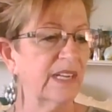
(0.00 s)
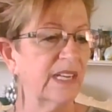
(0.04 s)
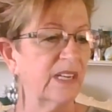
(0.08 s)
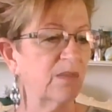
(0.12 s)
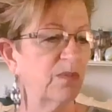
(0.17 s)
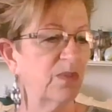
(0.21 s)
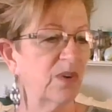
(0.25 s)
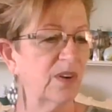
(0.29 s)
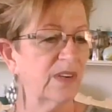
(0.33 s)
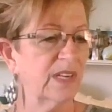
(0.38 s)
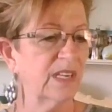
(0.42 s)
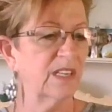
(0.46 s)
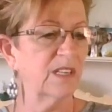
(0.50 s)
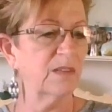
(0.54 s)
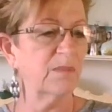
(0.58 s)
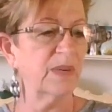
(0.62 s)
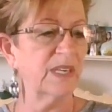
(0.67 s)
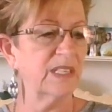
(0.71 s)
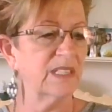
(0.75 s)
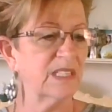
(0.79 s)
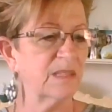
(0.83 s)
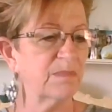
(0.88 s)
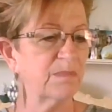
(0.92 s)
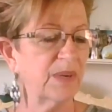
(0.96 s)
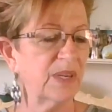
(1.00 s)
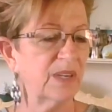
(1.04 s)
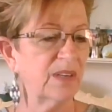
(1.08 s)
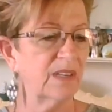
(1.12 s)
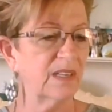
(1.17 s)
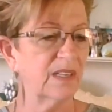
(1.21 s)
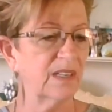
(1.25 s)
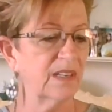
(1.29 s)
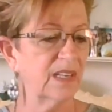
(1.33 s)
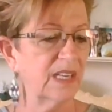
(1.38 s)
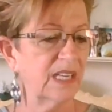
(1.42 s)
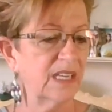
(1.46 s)
and walk into my
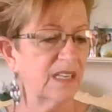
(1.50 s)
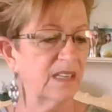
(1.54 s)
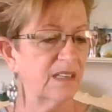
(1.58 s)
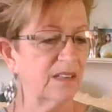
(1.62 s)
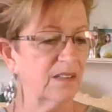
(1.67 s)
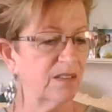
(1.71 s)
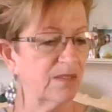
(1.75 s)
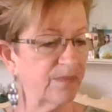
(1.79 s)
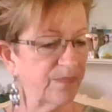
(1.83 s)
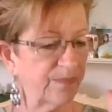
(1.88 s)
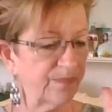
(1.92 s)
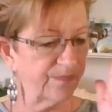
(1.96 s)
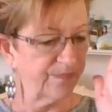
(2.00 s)
spot, and